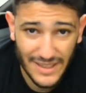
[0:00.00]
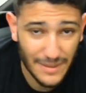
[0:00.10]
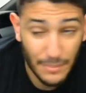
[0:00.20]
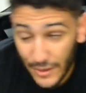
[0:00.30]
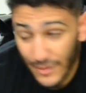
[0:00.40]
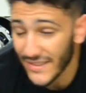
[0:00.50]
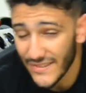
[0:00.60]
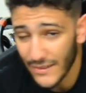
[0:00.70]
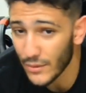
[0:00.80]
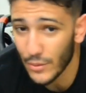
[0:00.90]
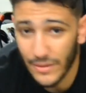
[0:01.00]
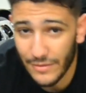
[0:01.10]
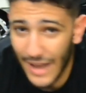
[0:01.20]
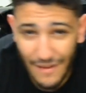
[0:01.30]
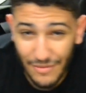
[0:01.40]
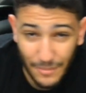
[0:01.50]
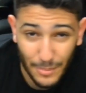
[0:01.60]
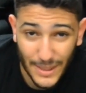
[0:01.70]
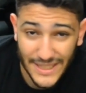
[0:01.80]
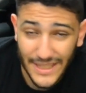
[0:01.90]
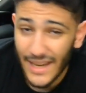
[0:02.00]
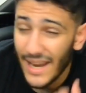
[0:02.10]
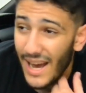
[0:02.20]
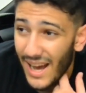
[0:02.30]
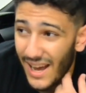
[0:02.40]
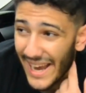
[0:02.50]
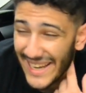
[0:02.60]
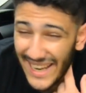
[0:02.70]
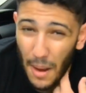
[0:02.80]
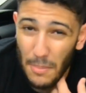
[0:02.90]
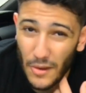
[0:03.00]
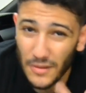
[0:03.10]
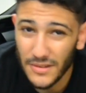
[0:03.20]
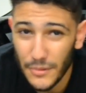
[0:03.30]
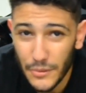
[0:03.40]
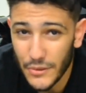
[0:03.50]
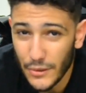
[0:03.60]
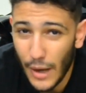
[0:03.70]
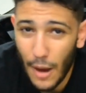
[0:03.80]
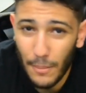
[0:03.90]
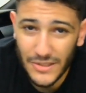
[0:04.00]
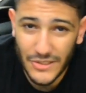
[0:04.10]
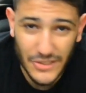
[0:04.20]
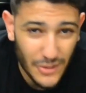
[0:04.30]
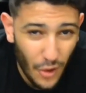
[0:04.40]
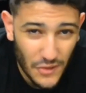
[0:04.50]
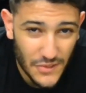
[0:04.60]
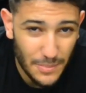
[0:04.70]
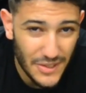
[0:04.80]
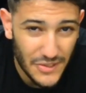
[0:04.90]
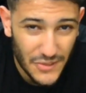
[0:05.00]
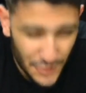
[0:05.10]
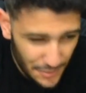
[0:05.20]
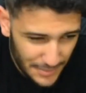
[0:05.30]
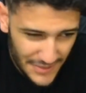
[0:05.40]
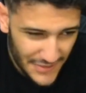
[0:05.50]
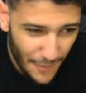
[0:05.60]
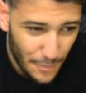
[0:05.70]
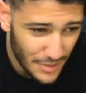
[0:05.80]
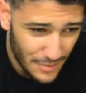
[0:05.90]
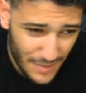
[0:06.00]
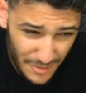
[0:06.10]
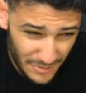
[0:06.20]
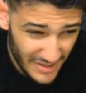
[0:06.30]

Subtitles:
it, but you can still do it if you have the money. Again, I'm not too sure how much it costs, but it should be somewhere around